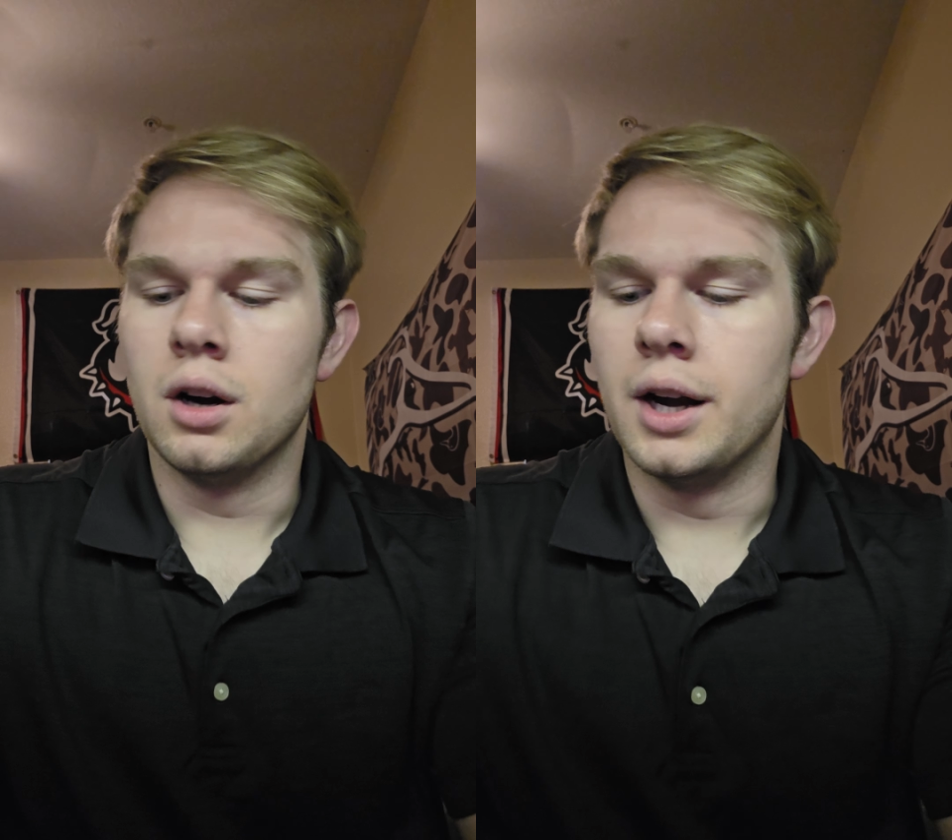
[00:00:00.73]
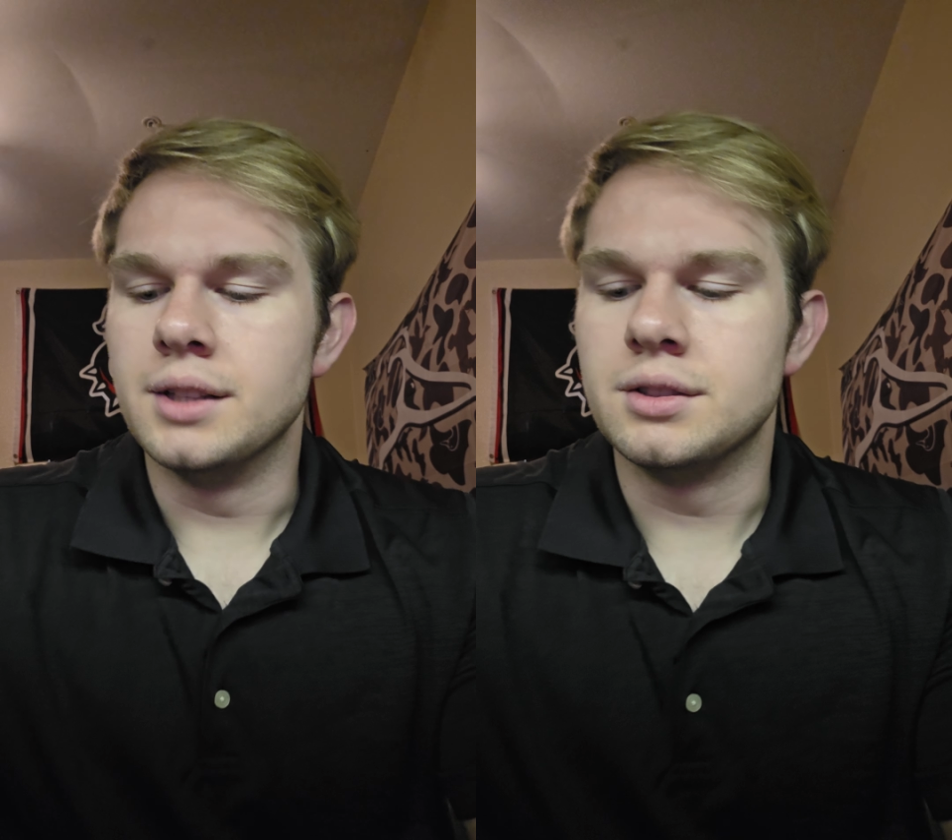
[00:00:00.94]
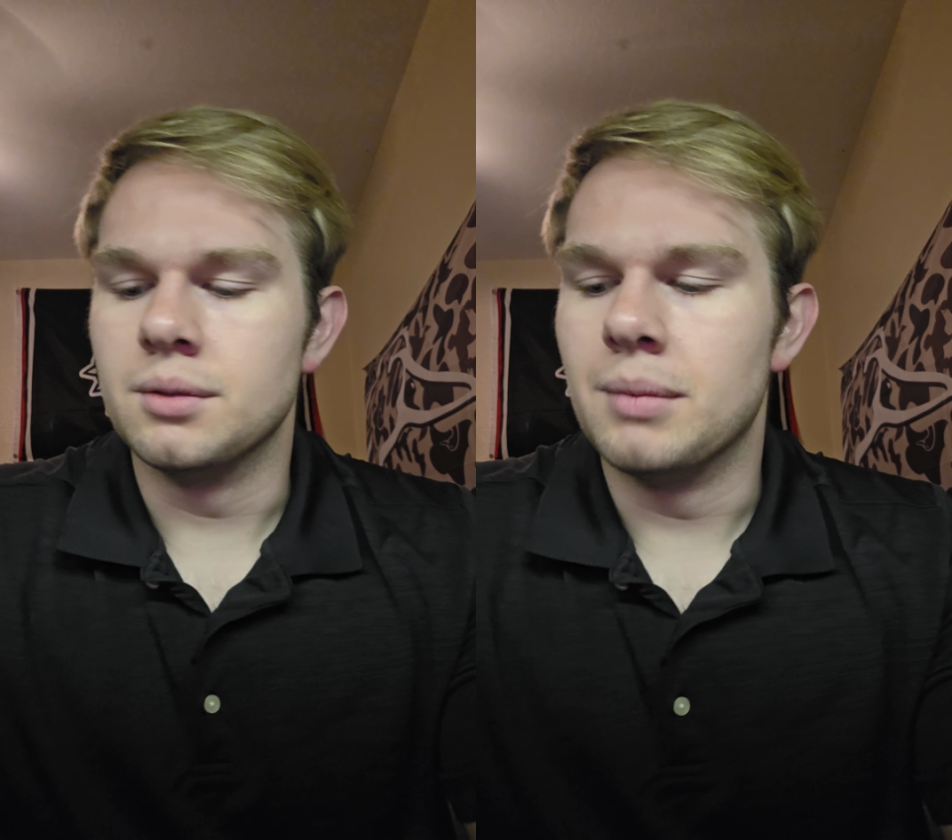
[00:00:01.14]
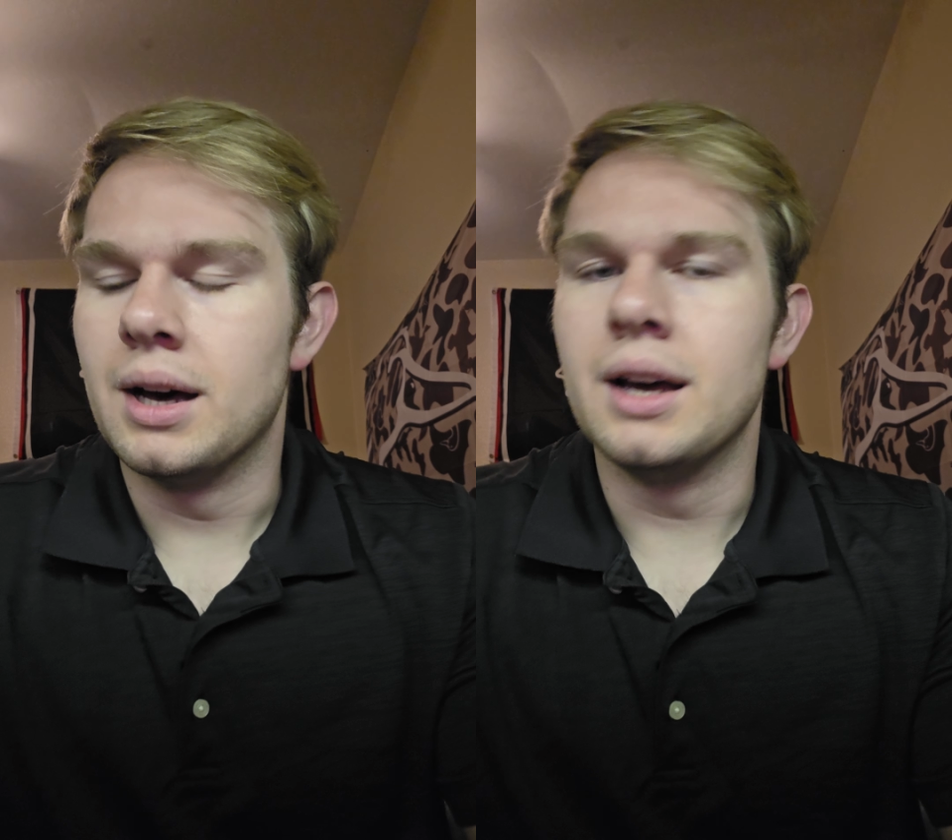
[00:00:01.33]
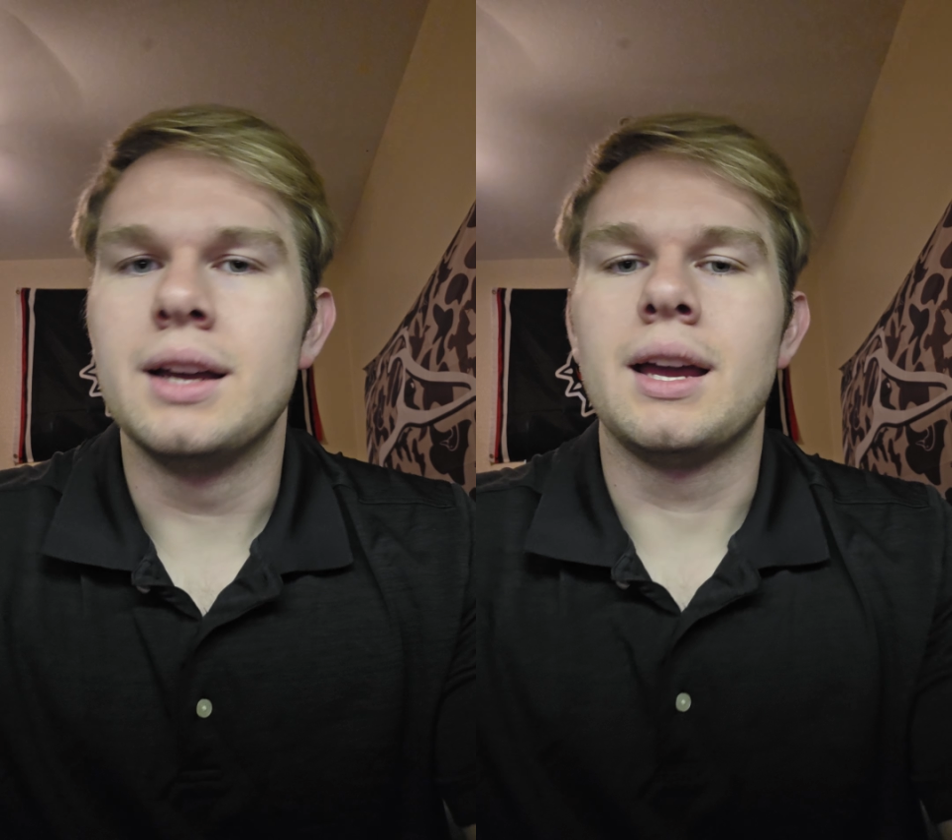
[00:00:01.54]
All right, so
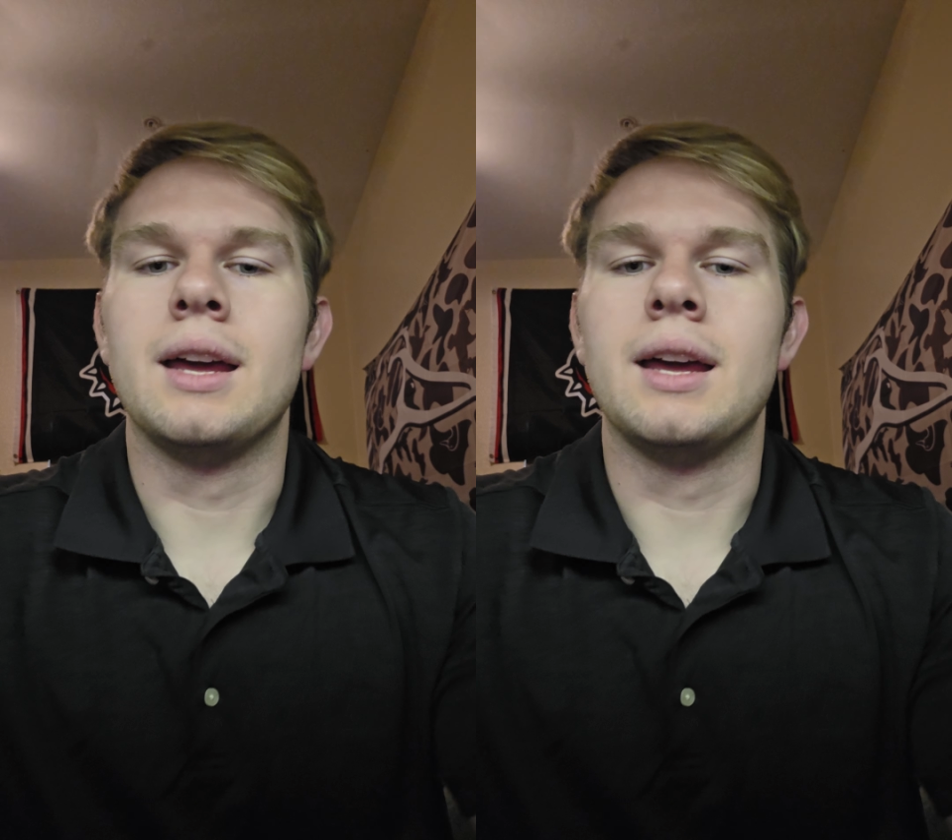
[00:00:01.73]
my